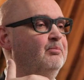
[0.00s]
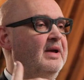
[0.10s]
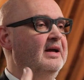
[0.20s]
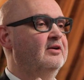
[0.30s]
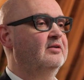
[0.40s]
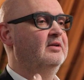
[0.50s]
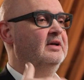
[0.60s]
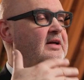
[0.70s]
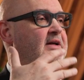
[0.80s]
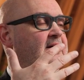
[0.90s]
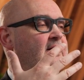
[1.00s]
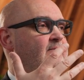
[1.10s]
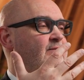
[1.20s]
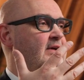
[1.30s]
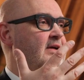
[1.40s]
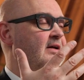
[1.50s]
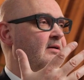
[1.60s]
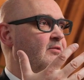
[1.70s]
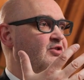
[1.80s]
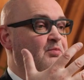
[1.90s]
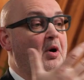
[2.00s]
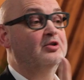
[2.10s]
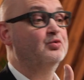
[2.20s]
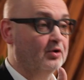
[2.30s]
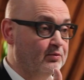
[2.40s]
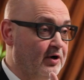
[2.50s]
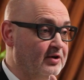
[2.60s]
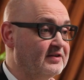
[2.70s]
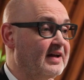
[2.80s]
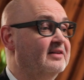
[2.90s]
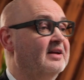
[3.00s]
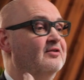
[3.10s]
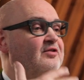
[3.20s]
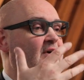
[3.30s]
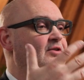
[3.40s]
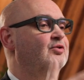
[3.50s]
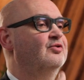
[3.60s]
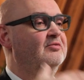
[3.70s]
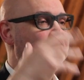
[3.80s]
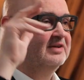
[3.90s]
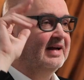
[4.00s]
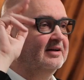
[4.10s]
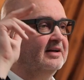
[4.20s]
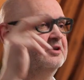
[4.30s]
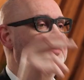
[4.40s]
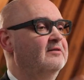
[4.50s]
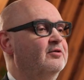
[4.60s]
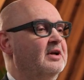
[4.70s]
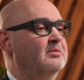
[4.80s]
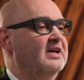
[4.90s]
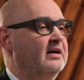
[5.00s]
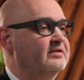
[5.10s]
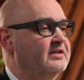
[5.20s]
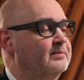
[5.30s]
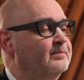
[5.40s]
make the smart robots that can start to think a little bit for themselves?